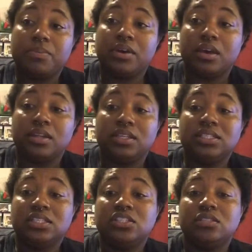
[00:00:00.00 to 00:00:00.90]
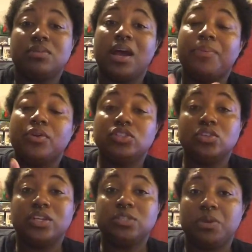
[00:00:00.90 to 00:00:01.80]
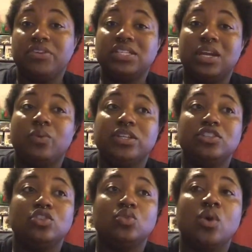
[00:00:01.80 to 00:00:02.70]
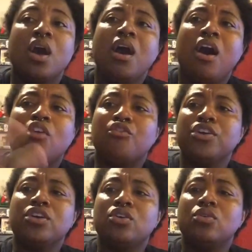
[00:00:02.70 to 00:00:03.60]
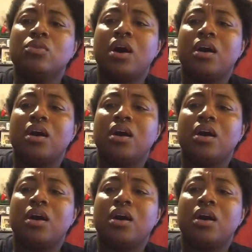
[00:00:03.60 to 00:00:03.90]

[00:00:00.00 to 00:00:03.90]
but this is just my personal experience, and I wanted to do a real